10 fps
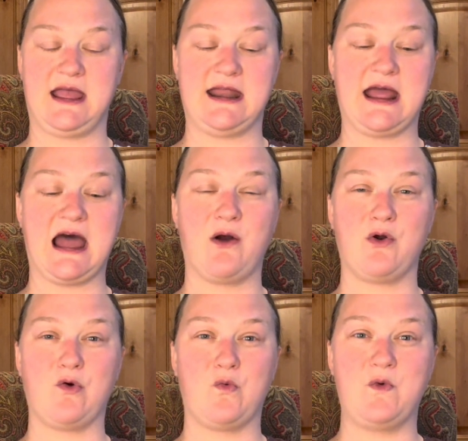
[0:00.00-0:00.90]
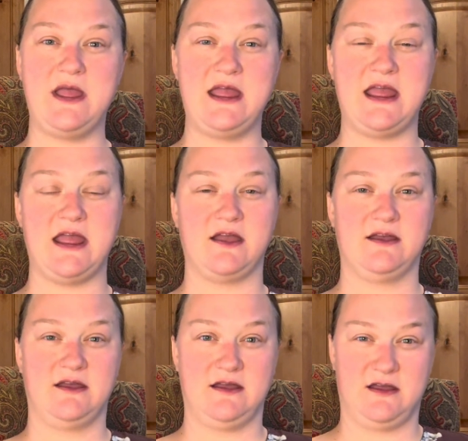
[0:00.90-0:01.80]
And how are we
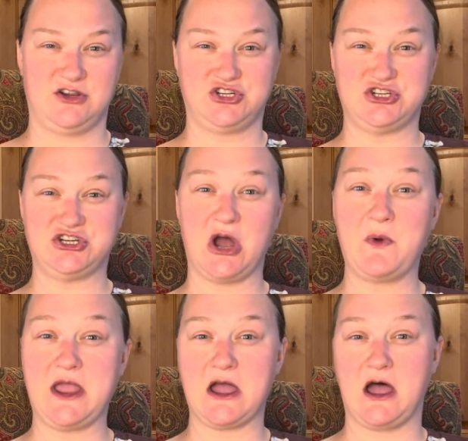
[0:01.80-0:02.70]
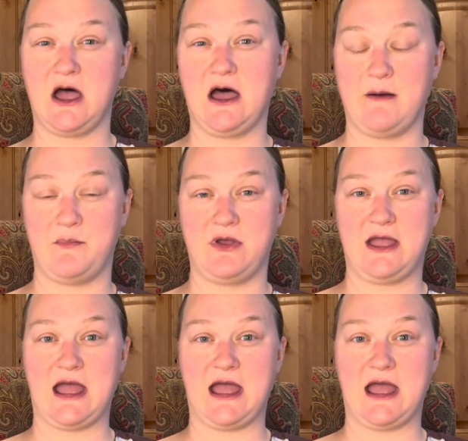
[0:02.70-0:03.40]
showing up